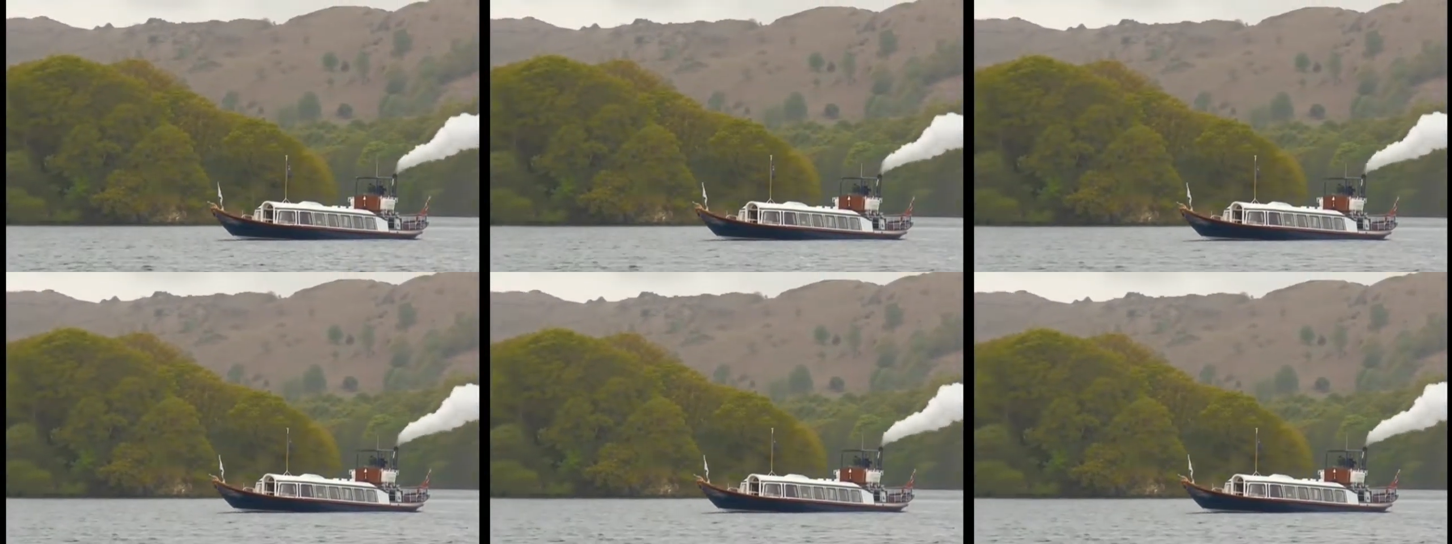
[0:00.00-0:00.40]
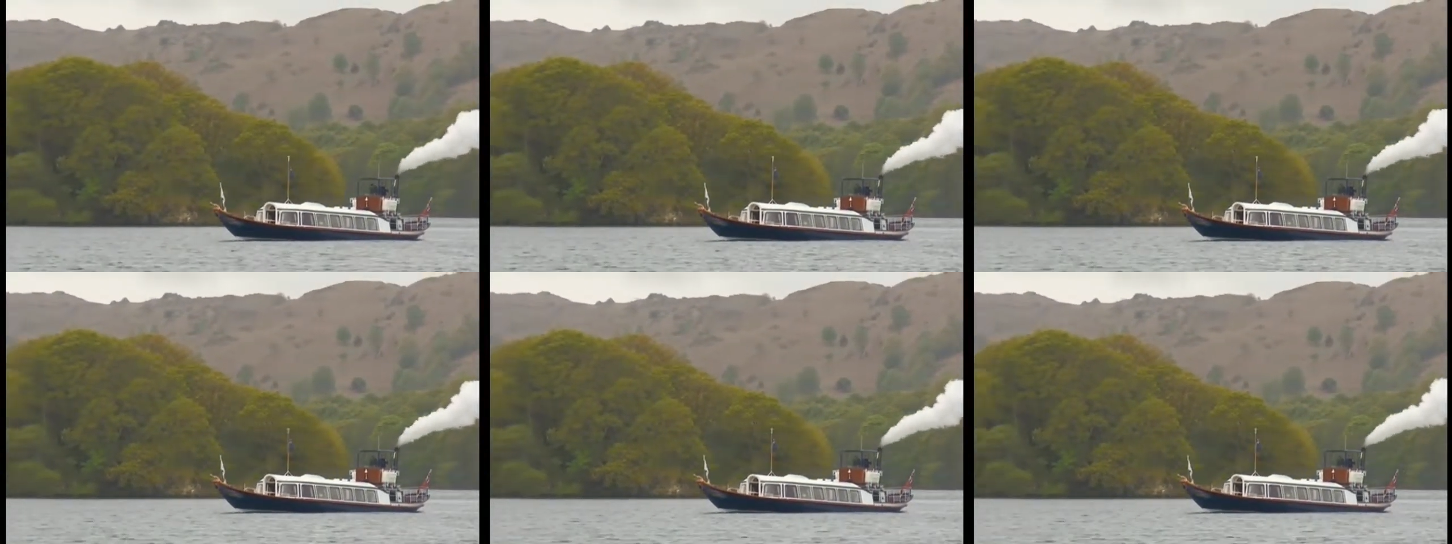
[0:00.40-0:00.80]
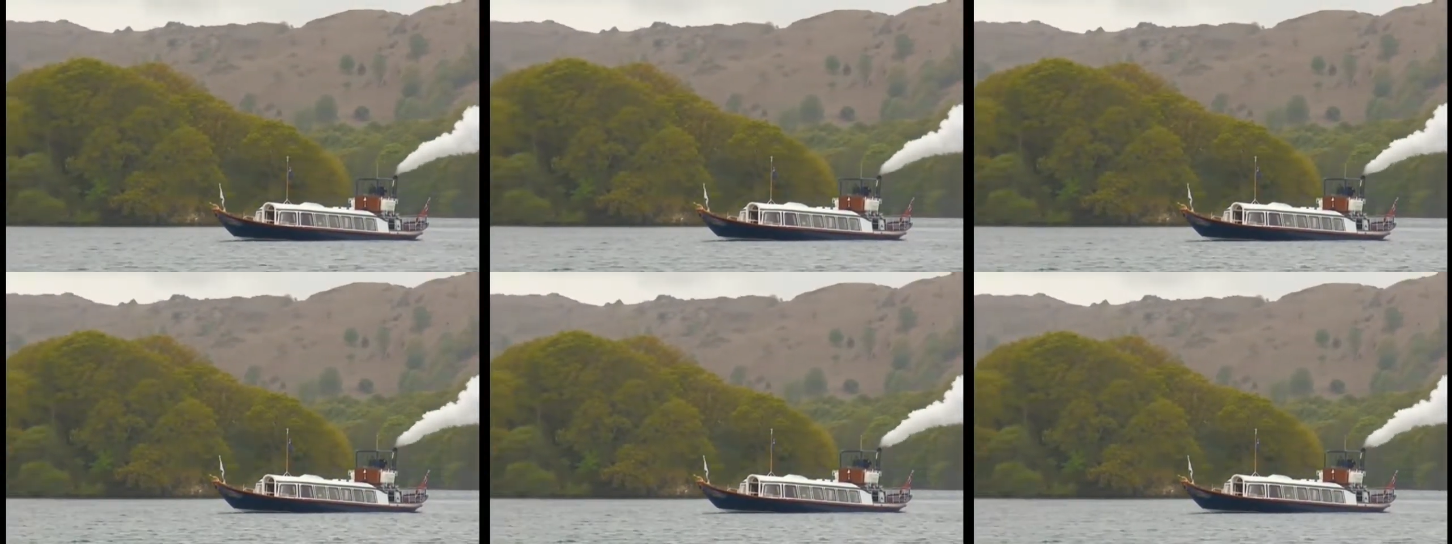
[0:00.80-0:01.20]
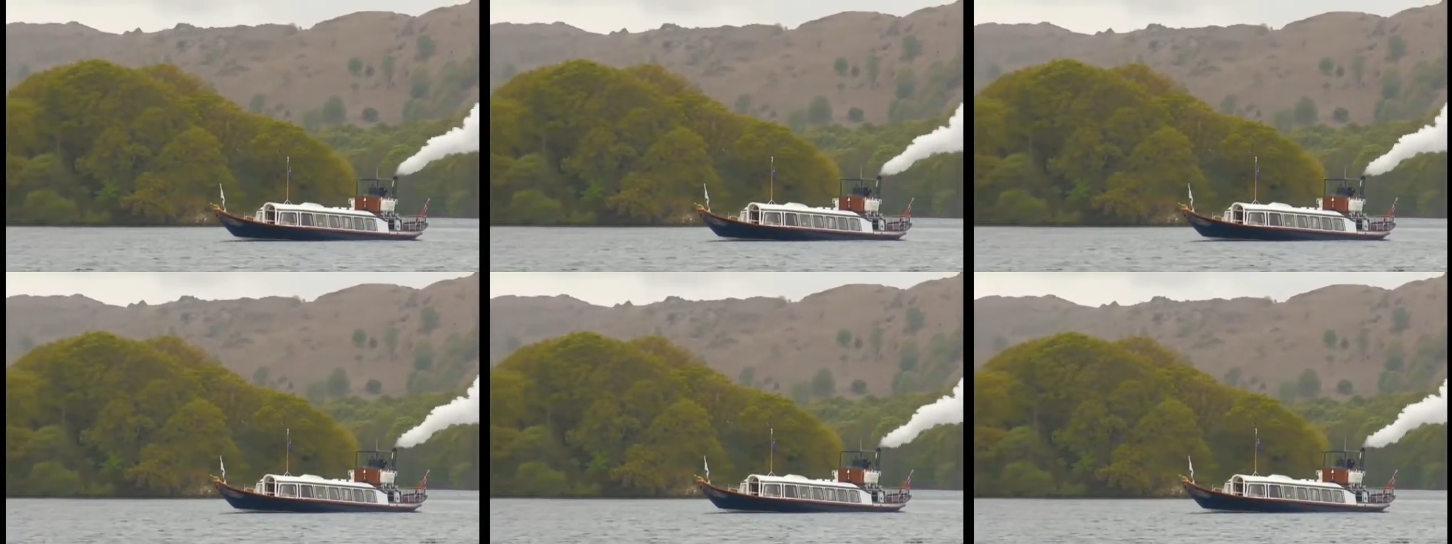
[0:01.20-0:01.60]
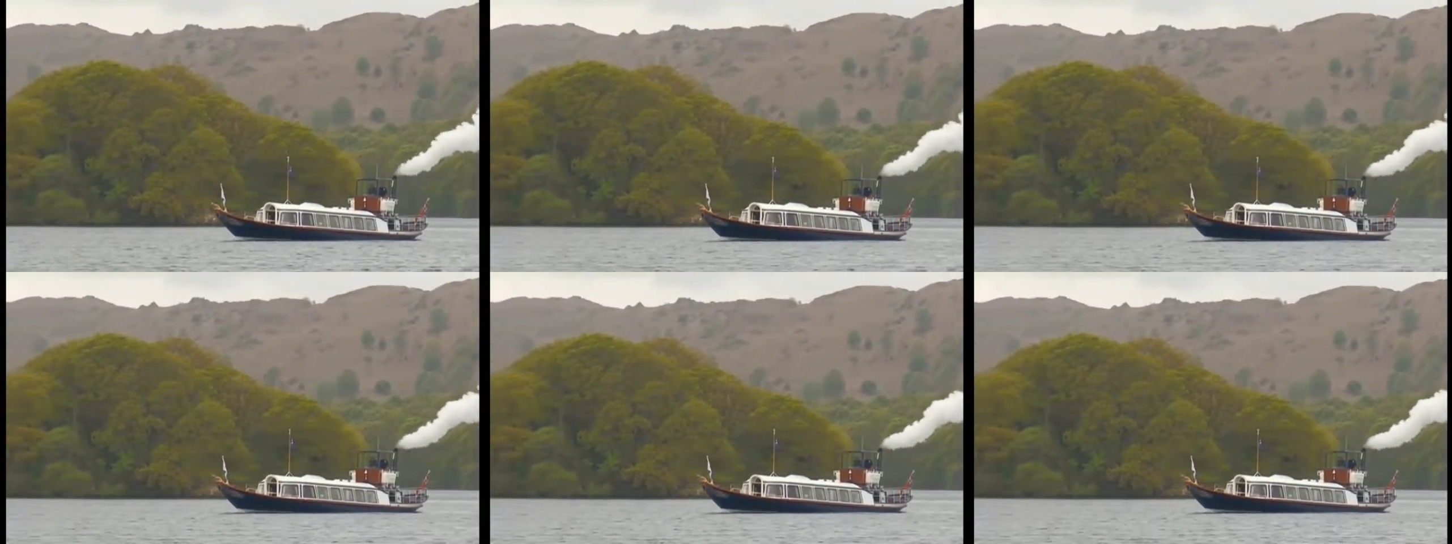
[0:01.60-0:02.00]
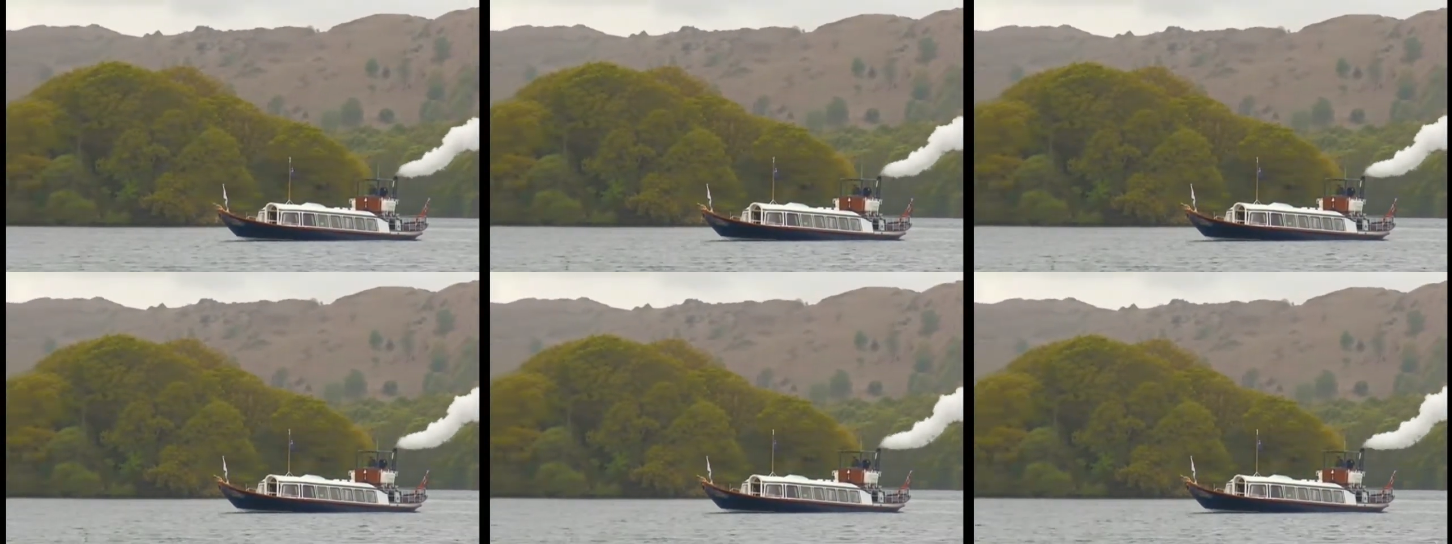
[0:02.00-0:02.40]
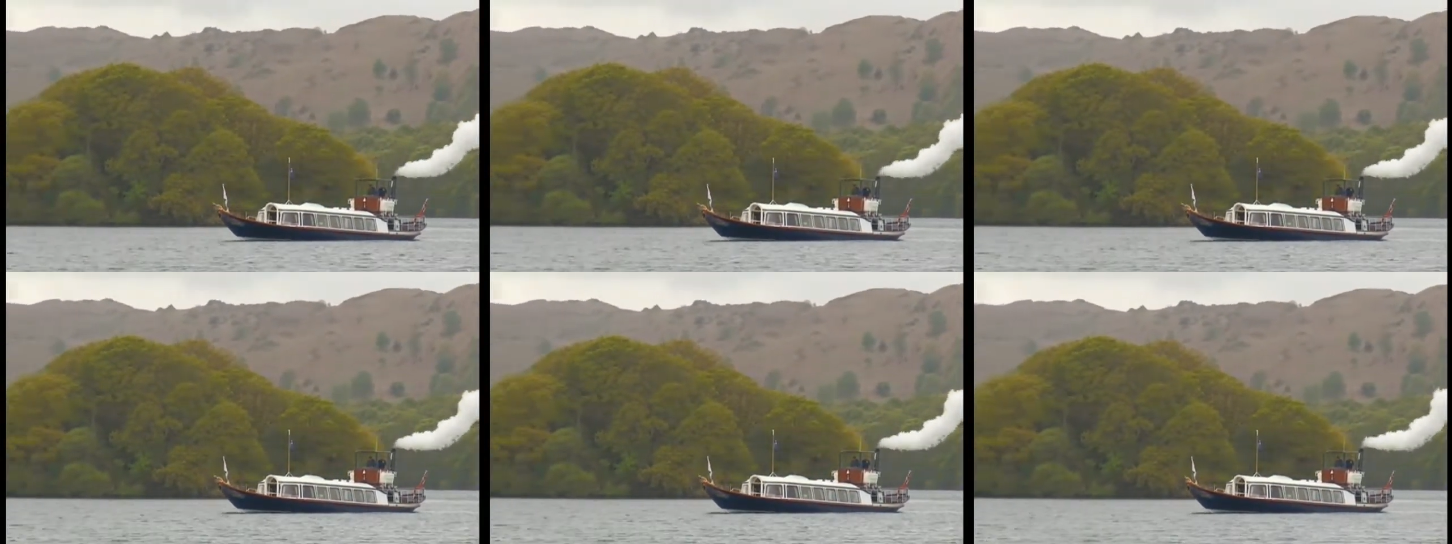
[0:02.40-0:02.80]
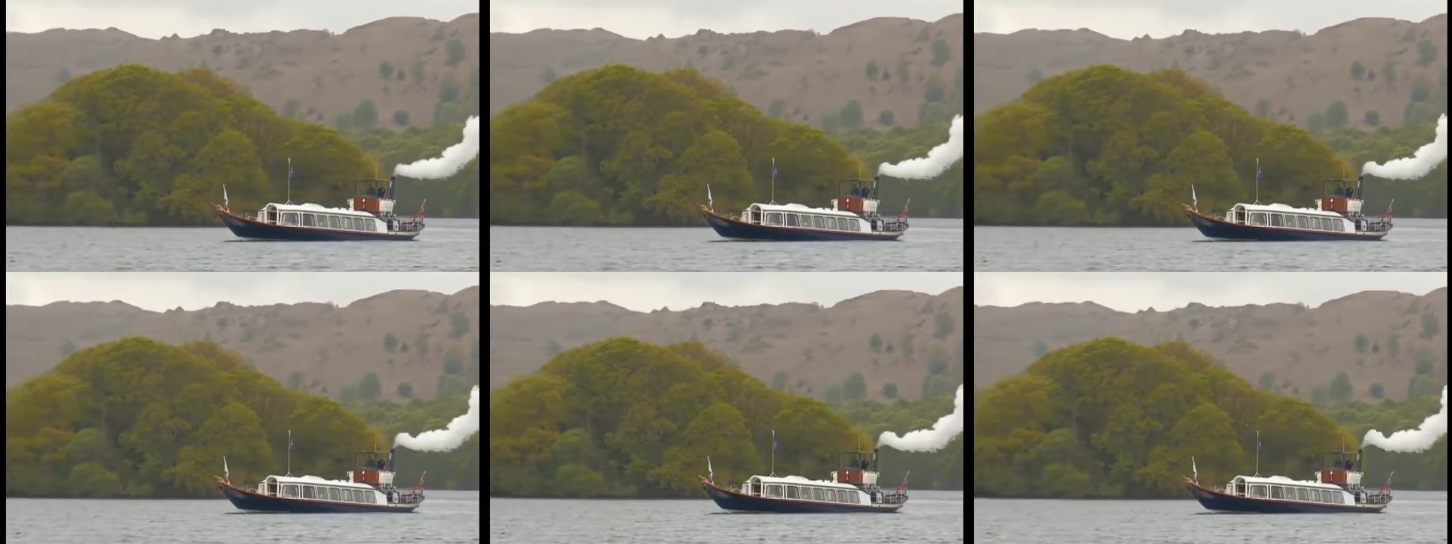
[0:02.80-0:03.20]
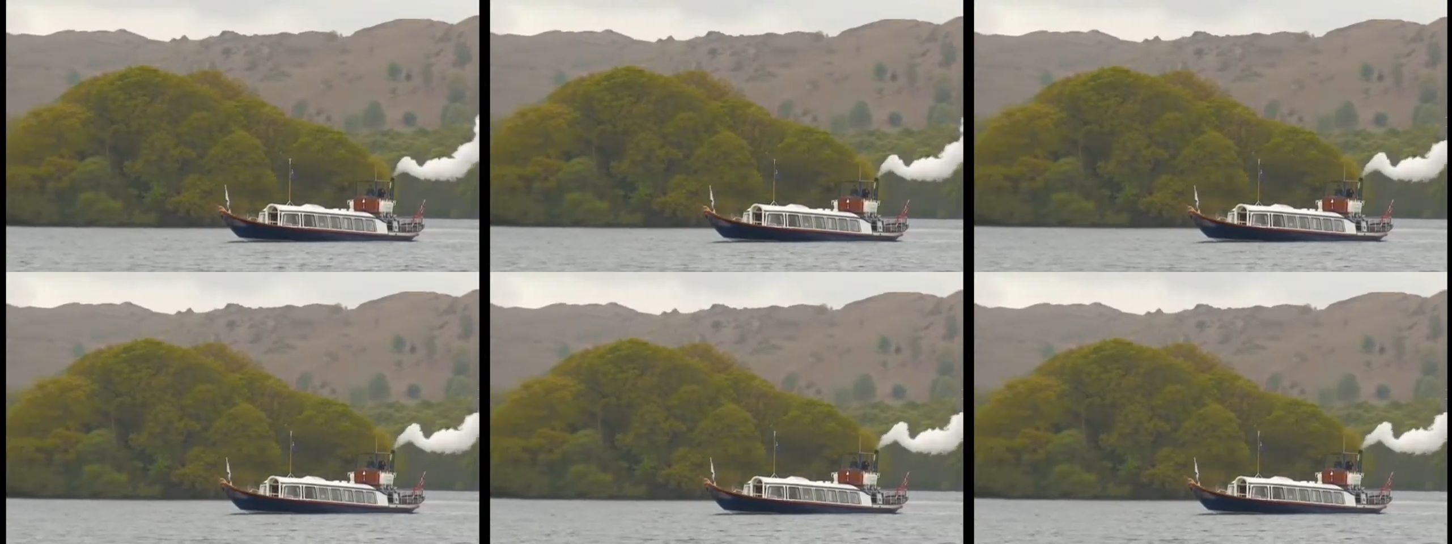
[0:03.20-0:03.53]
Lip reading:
Nobody's mouth can be seen.